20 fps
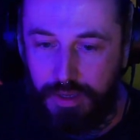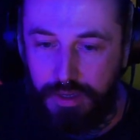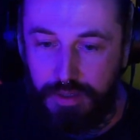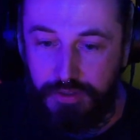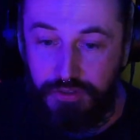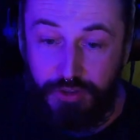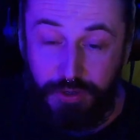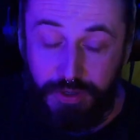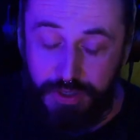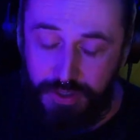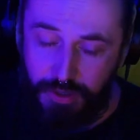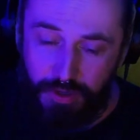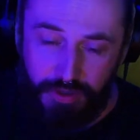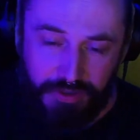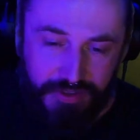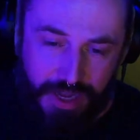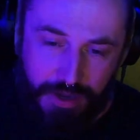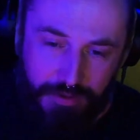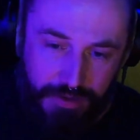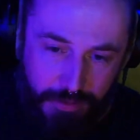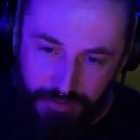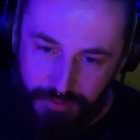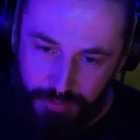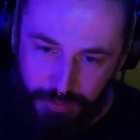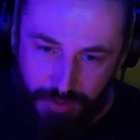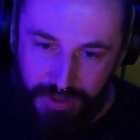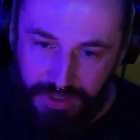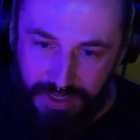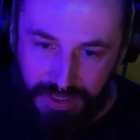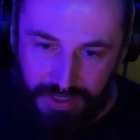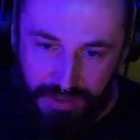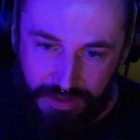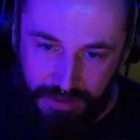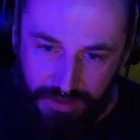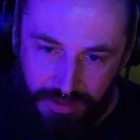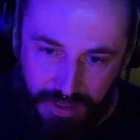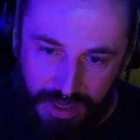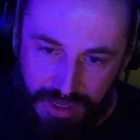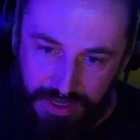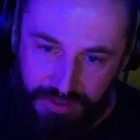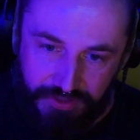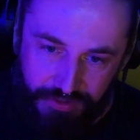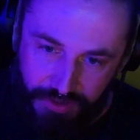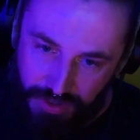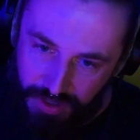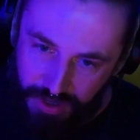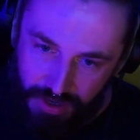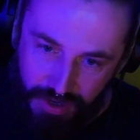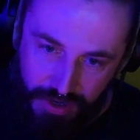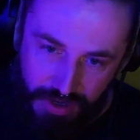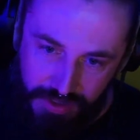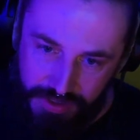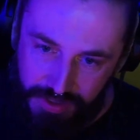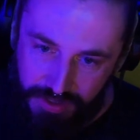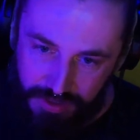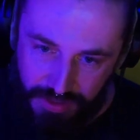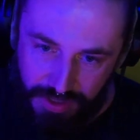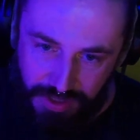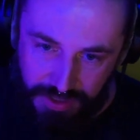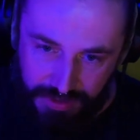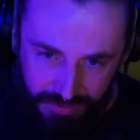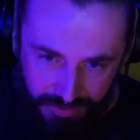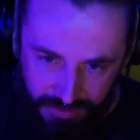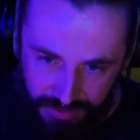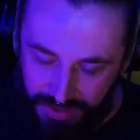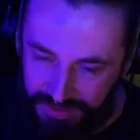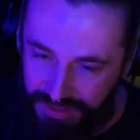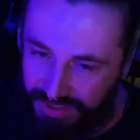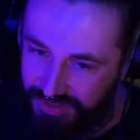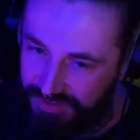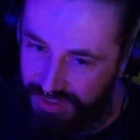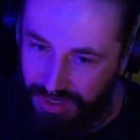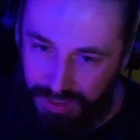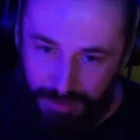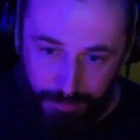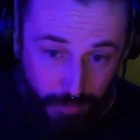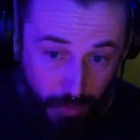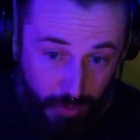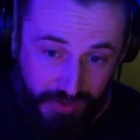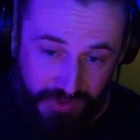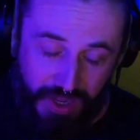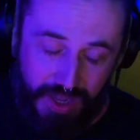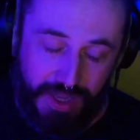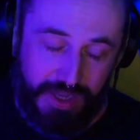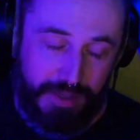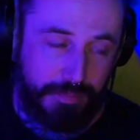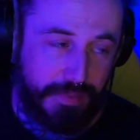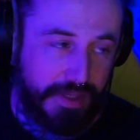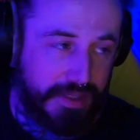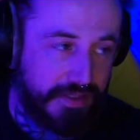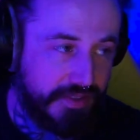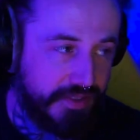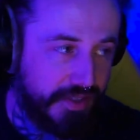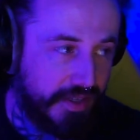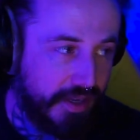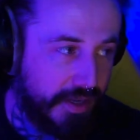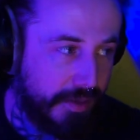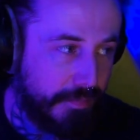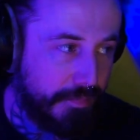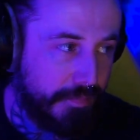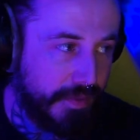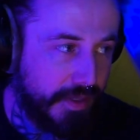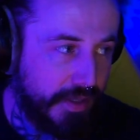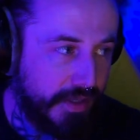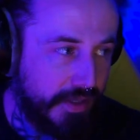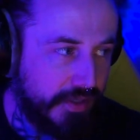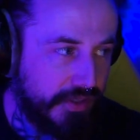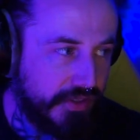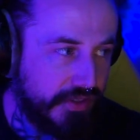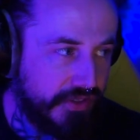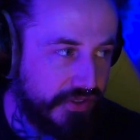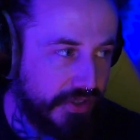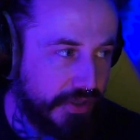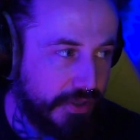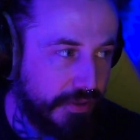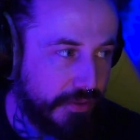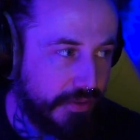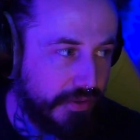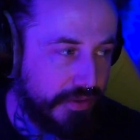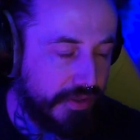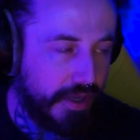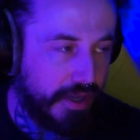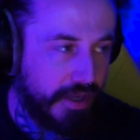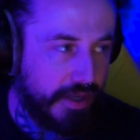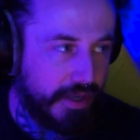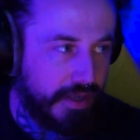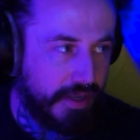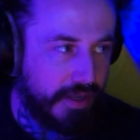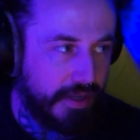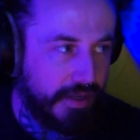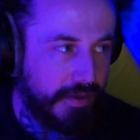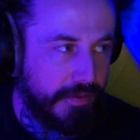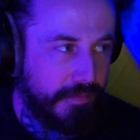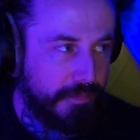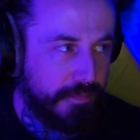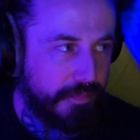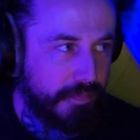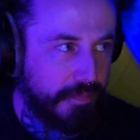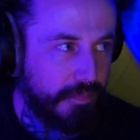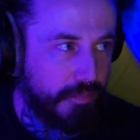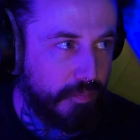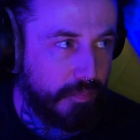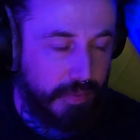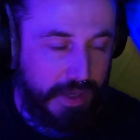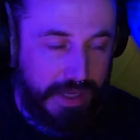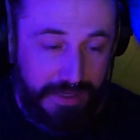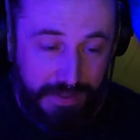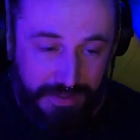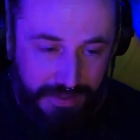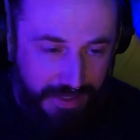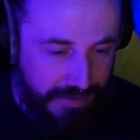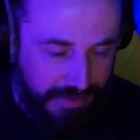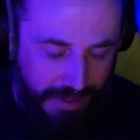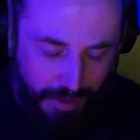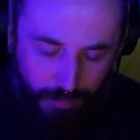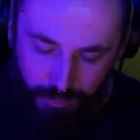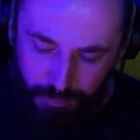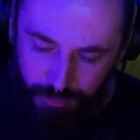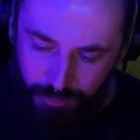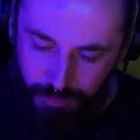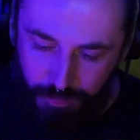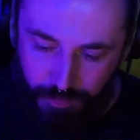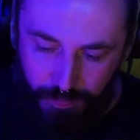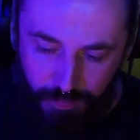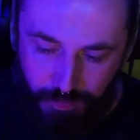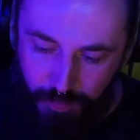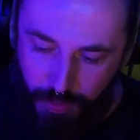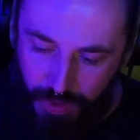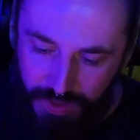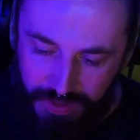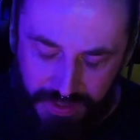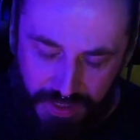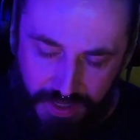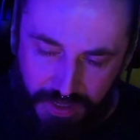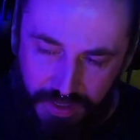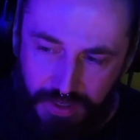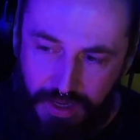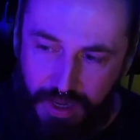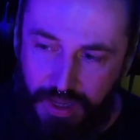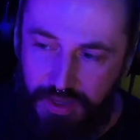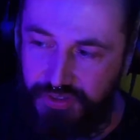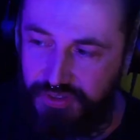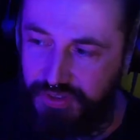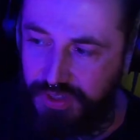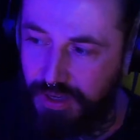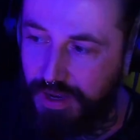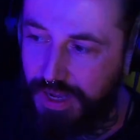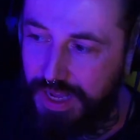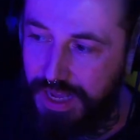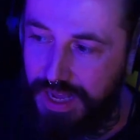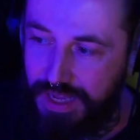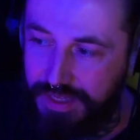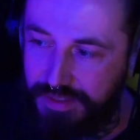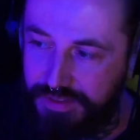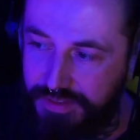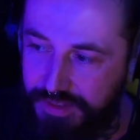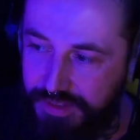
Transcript: during lockdown I was working extra hard and I guess had more time. And so in that 1 year last year, I had